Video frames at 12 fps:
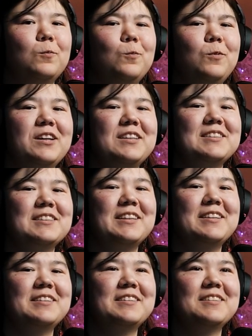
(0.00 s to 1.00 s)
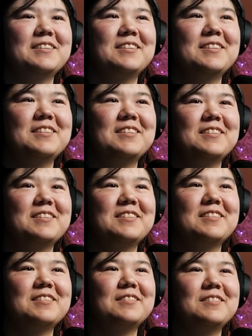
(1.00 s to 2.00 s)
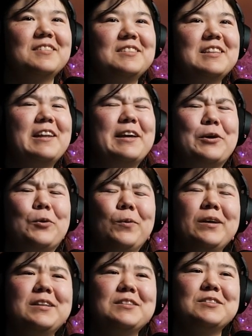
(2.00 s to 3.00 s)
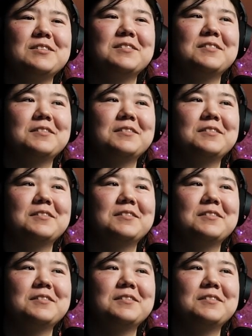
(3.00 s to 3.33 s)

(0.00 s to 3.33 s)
What is it? It sounds like coins.